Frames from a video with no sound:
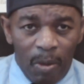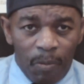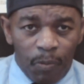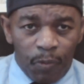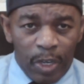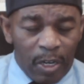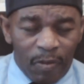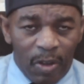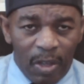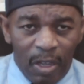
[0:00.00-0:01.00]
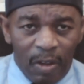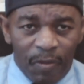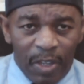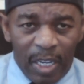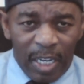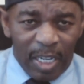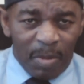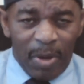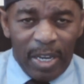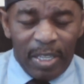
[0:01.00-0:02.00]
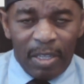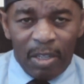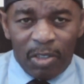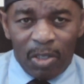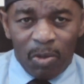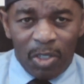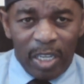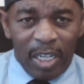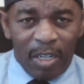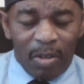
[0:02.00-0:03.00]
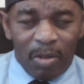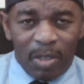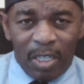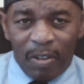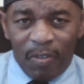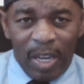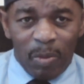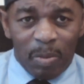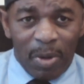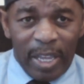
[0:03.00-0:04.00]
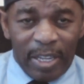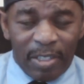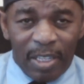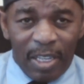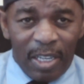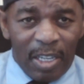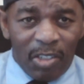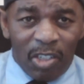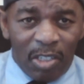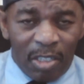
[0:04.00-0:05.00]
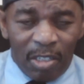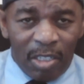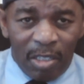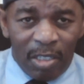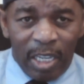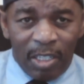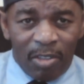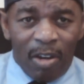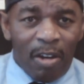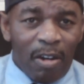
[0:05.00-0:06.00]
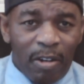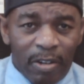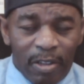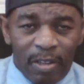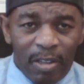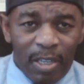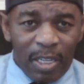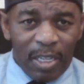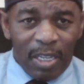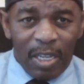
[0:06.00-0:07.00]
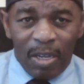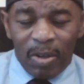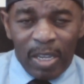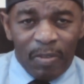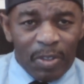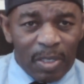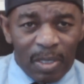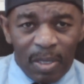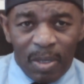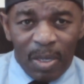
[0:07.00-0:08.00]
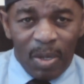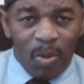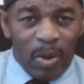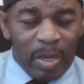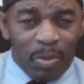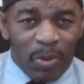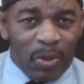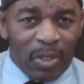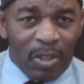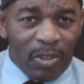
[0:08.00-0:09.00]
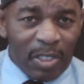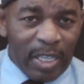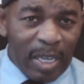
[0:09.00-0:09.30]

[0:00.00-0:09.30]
thing of anybody associating or identifying with blacks just takes to our heart. I don't care if it's a white boy who turns his hat